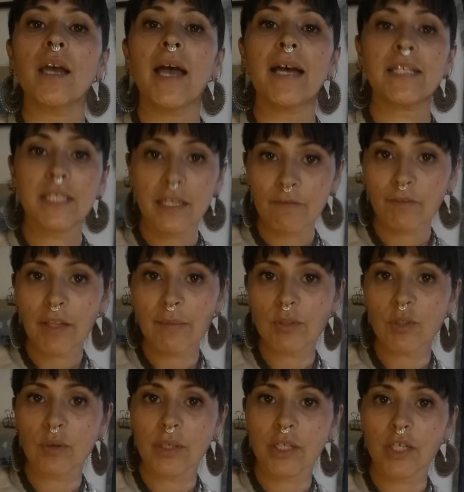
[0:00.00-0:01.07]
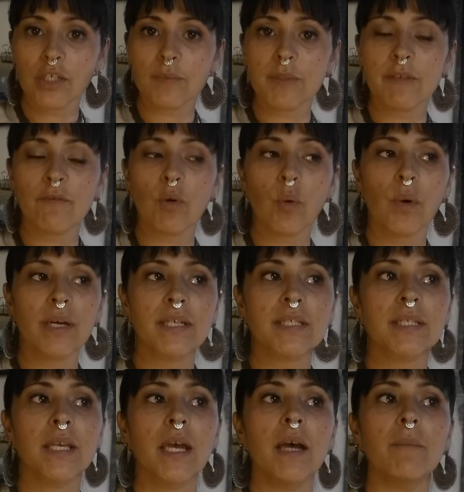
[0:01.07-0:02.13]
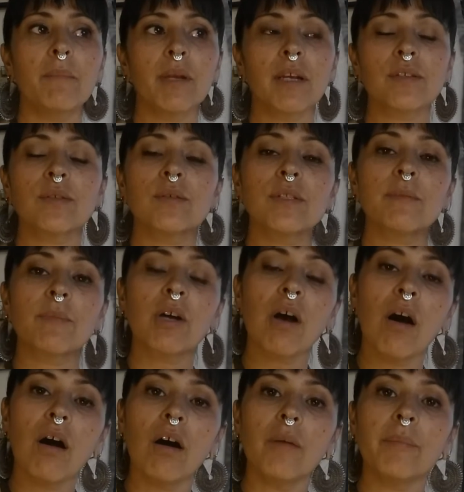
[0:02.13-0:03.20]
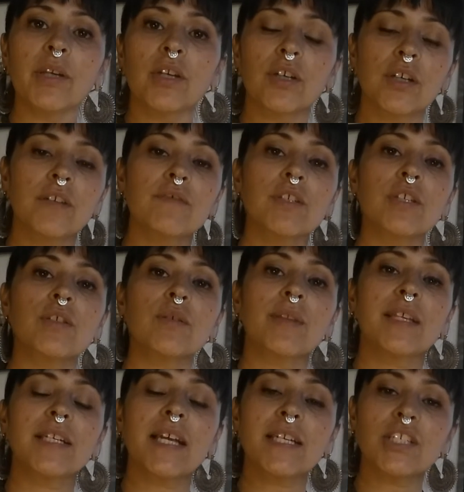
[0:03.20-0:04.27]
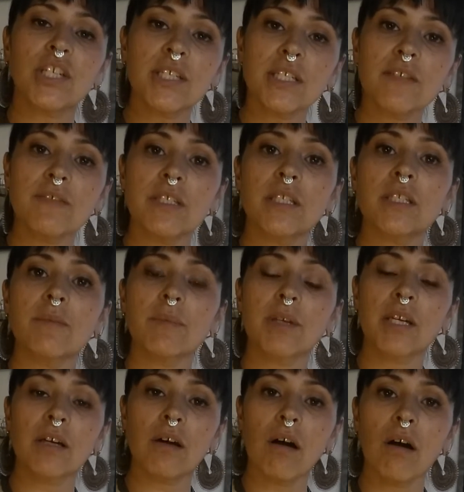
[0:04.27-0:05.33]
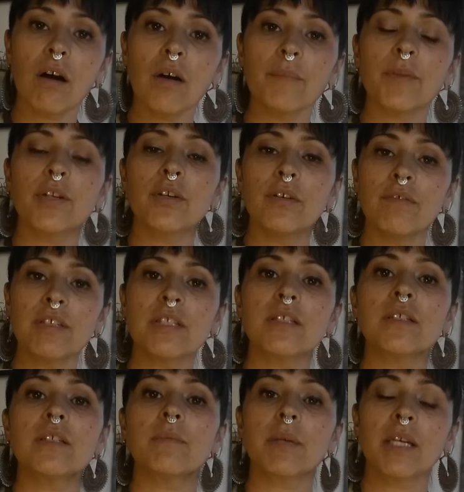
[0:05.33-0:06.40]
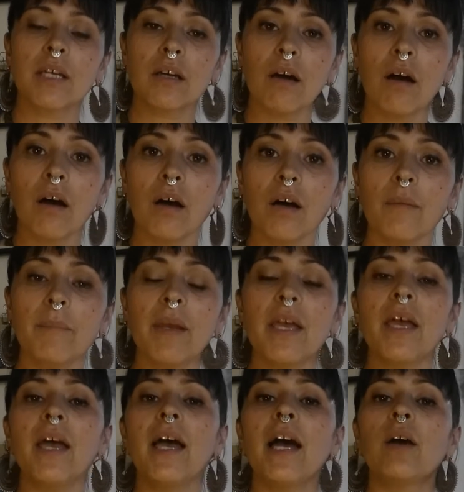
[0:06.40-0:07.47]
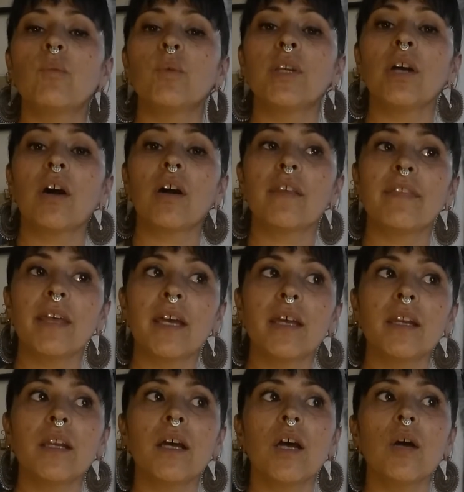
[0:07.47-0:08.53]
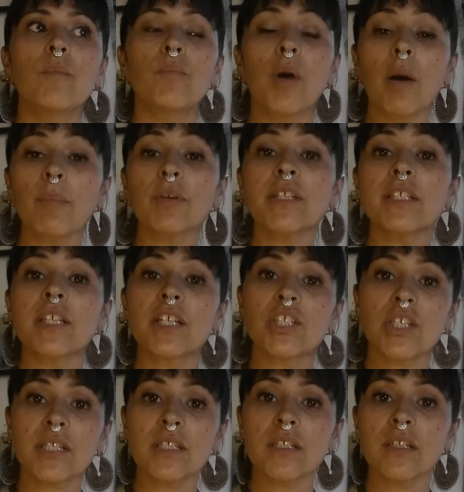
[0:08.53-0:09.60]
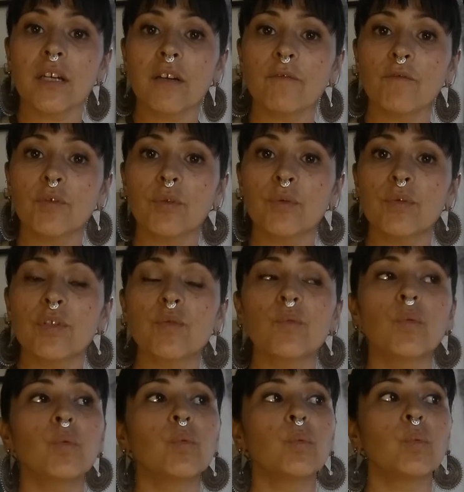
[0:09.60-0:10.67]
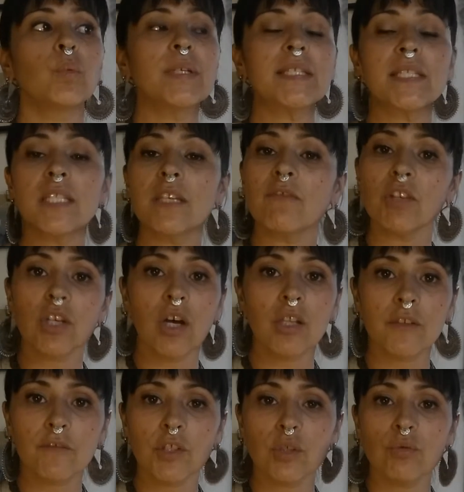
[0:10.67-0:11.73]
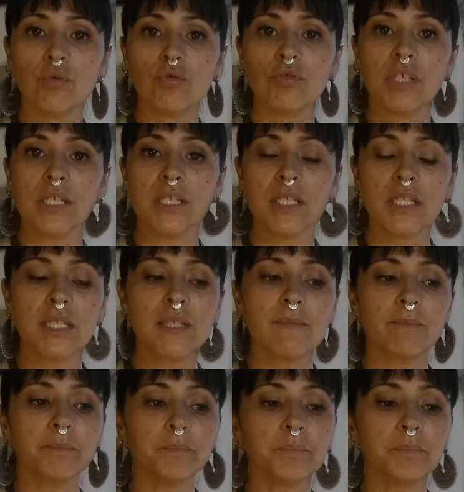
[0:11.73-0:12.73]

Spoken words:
anti-inflammatory herbs, of course, but also some calming herbs, so the digestive system can calm, the nervous system can calm, and we are then properly digesting our foods, receiving all of the nutrients,